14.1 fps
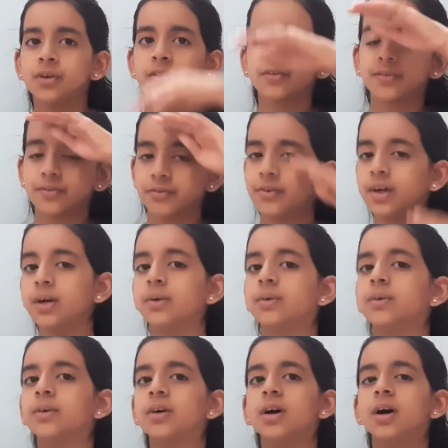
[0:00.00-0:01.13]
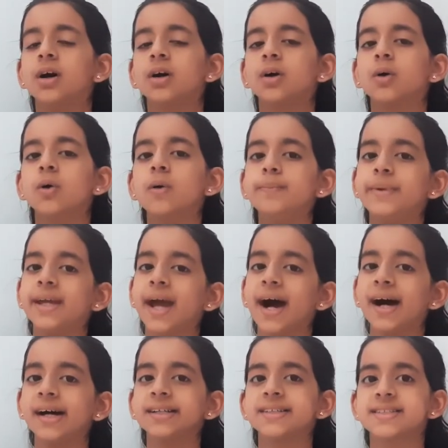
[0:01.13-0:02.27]
Phew! Goby
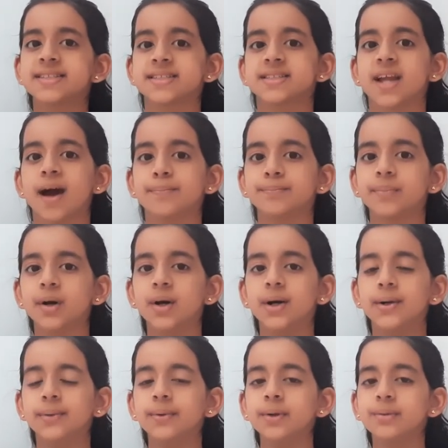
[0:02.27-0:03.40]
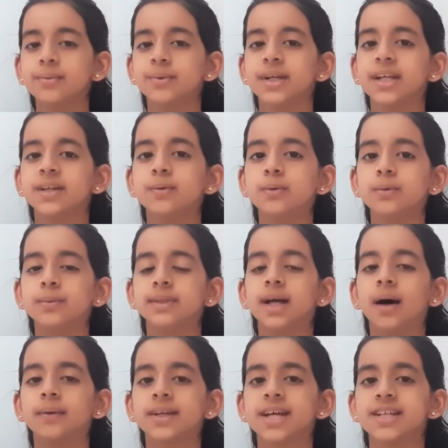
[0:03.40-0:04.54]
hugged Snap. What would he do
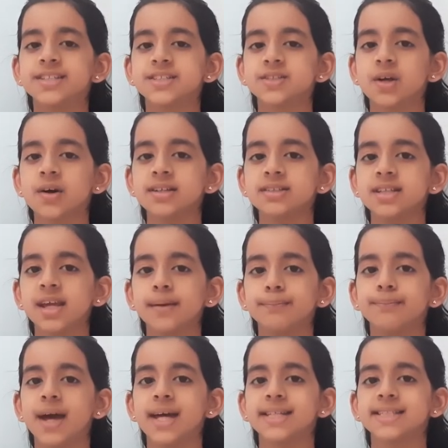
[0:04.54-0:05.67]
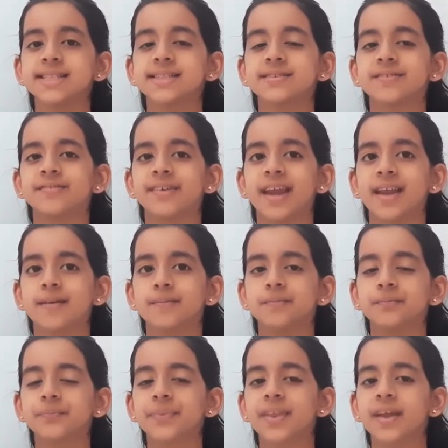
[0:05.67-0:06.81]
without his noisy best friend?
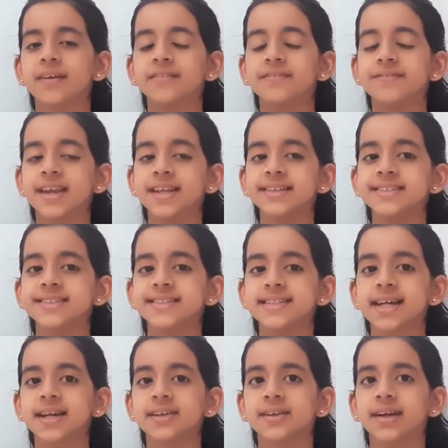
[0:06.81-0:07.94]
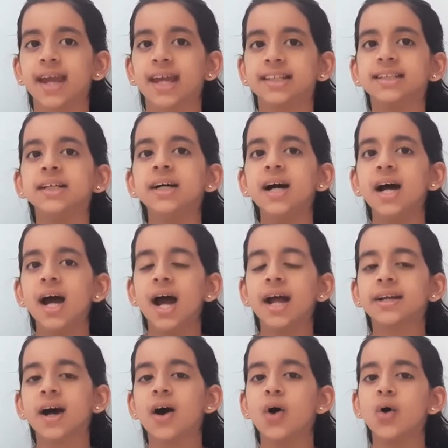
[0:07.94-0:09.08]
Friends stick together
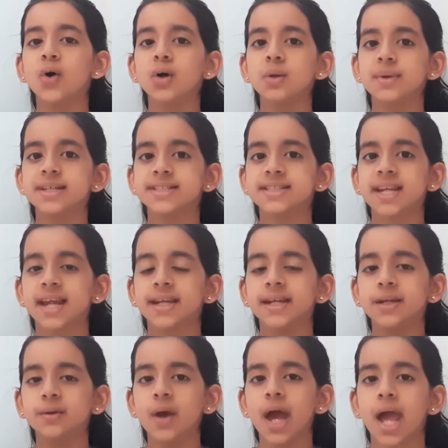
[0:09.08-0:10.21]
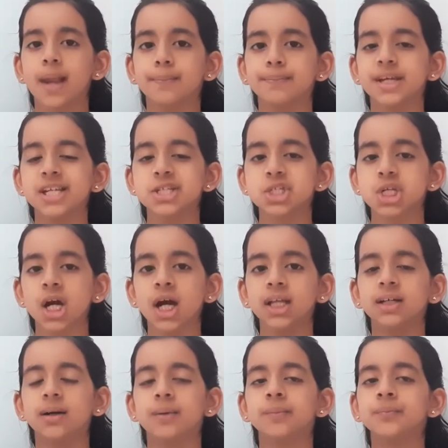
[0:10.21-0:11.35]
and are always ready to help each
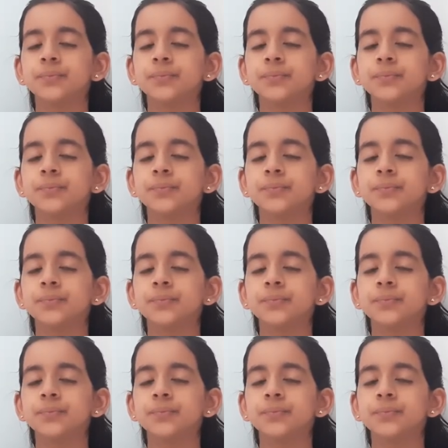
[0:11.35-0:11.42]
other.